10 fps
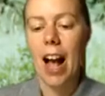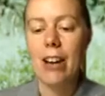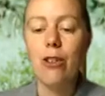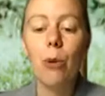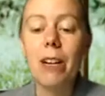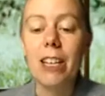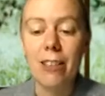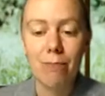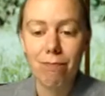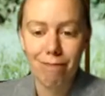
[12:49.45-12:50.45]

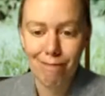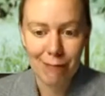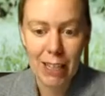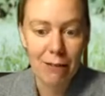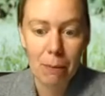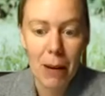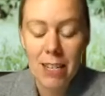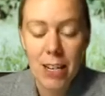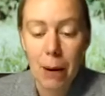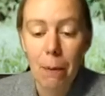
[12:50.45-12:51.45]
nobody even
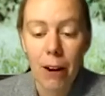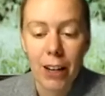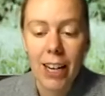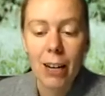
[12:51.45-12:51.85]
picked up on it.